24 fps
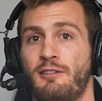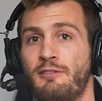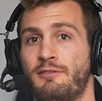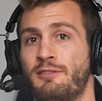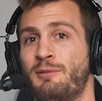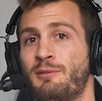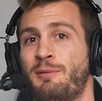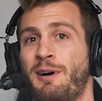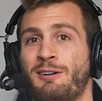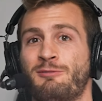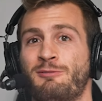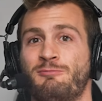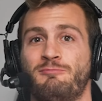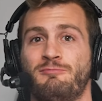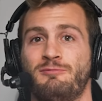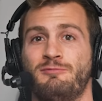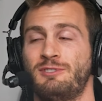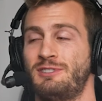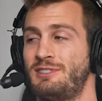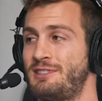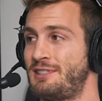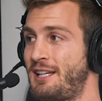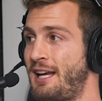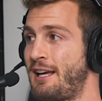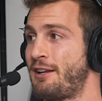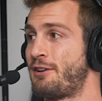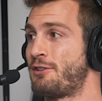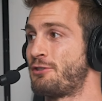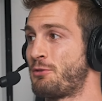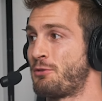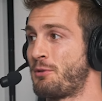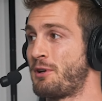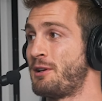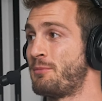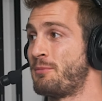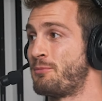For about ten or
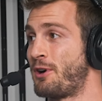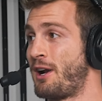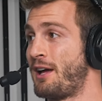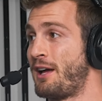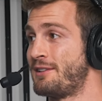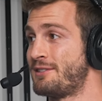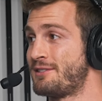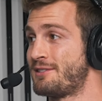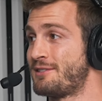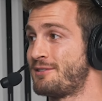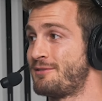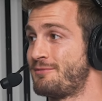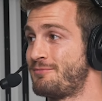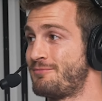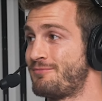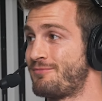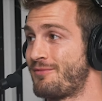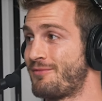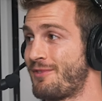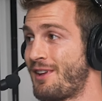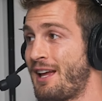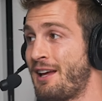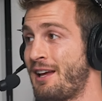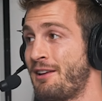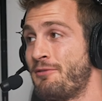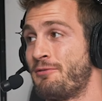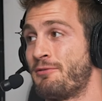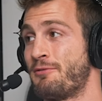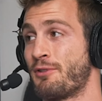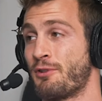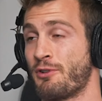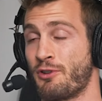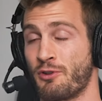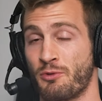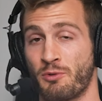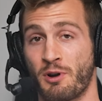twenty breaths. And
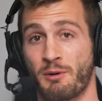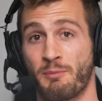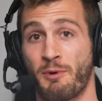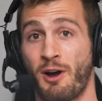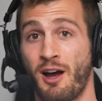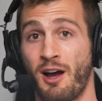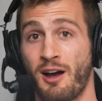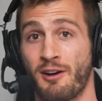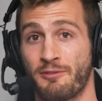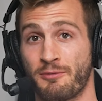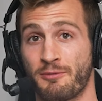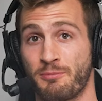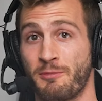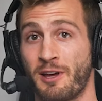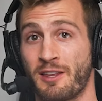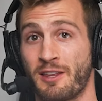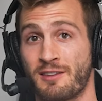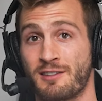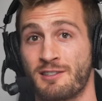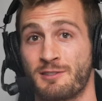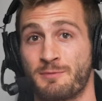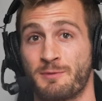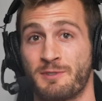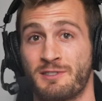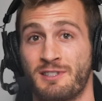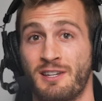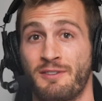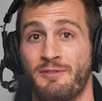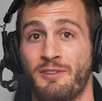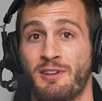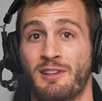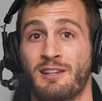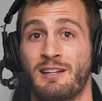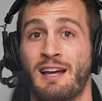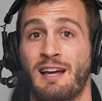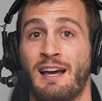for the Wim Hof method
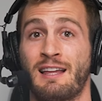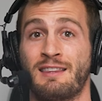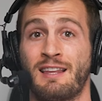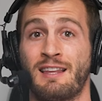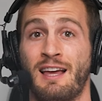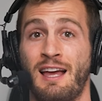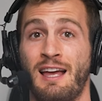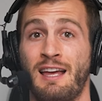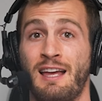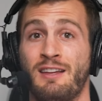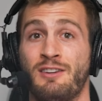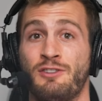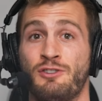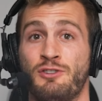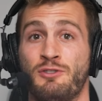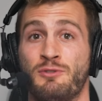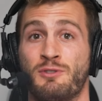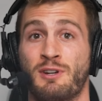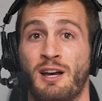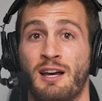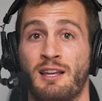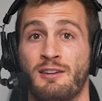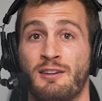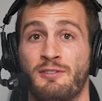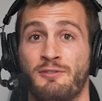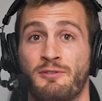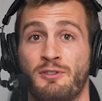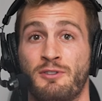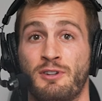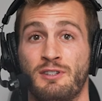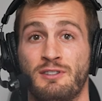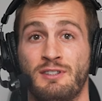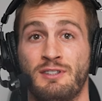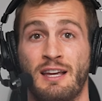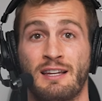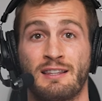specifically, at the end, you kind of
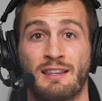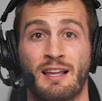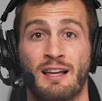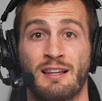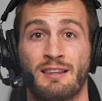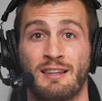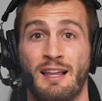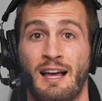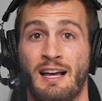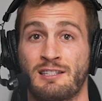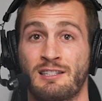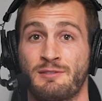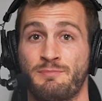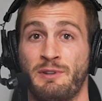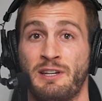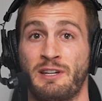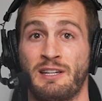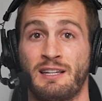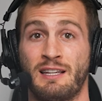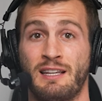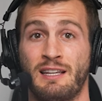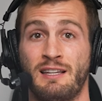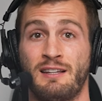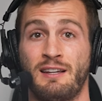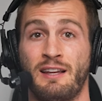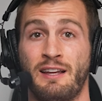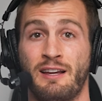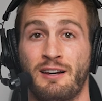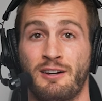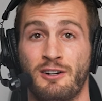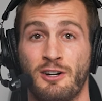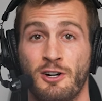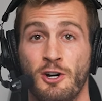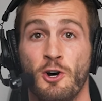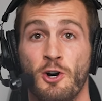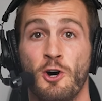take that last big
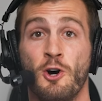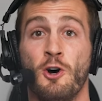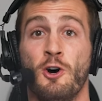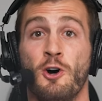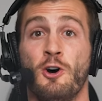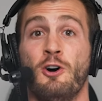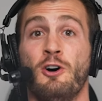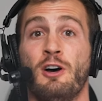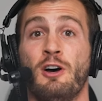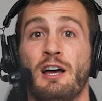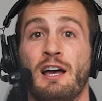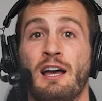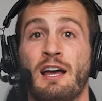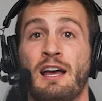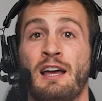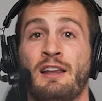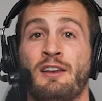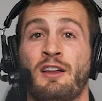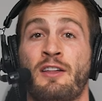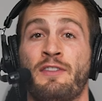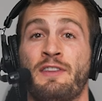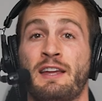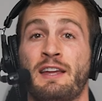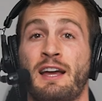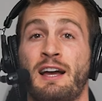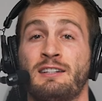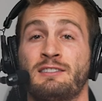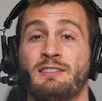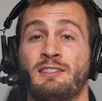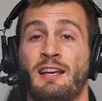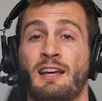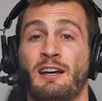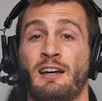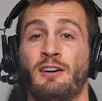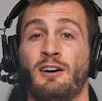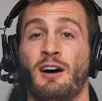inhale and on the
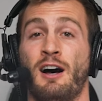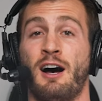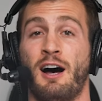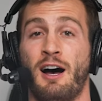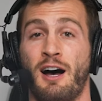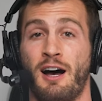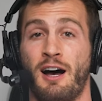exhale,